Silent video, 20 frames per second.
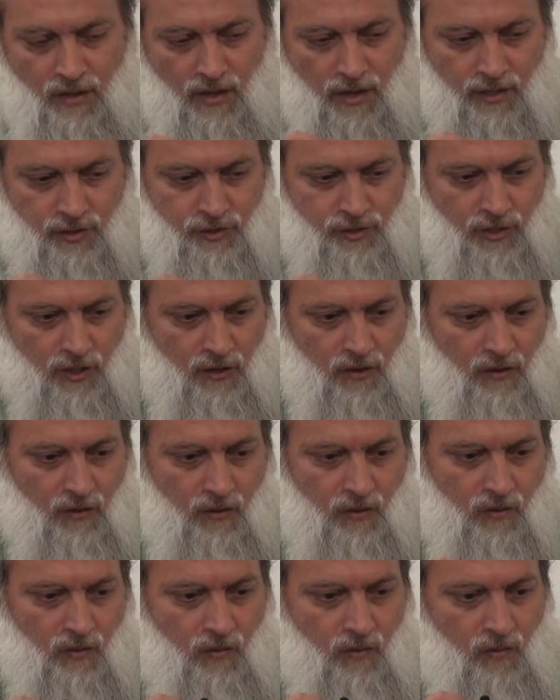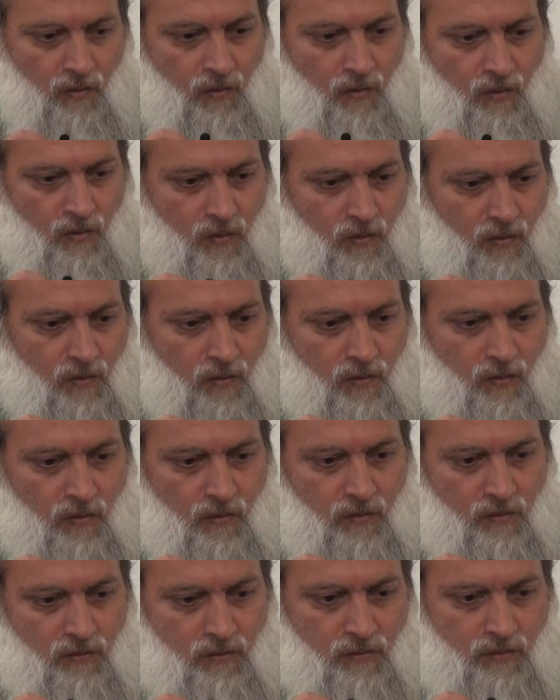And so,
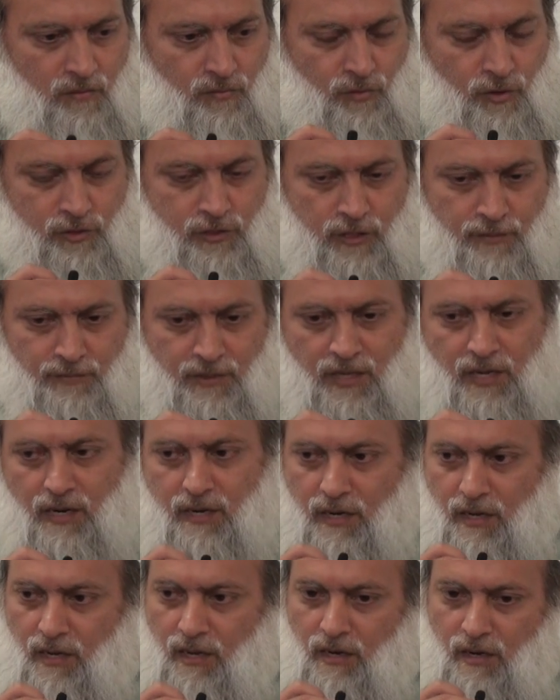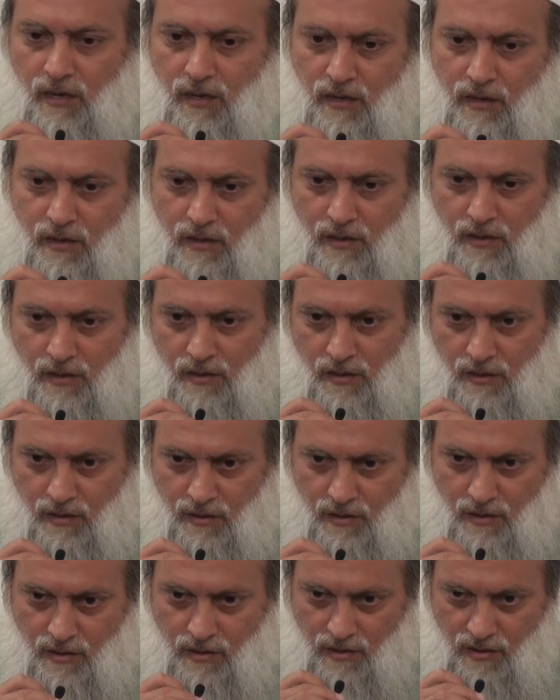Muslim bin Aqil,
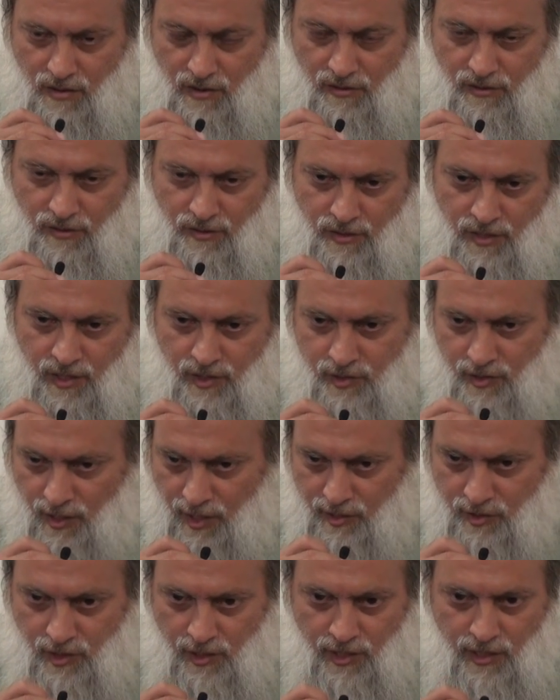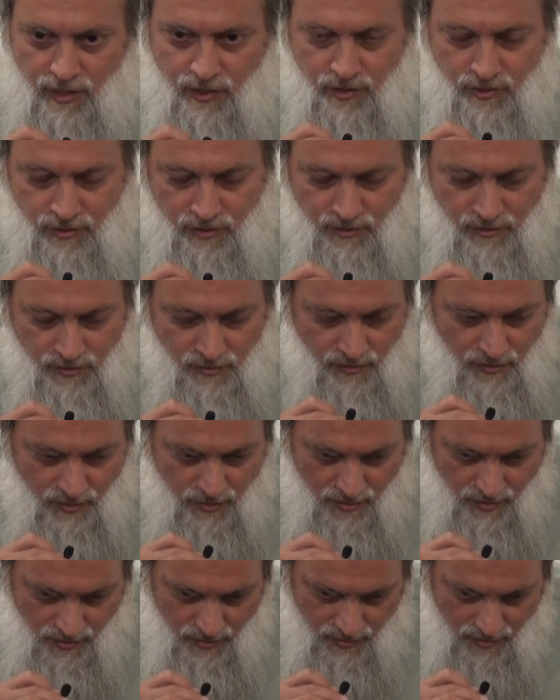he sends a letter to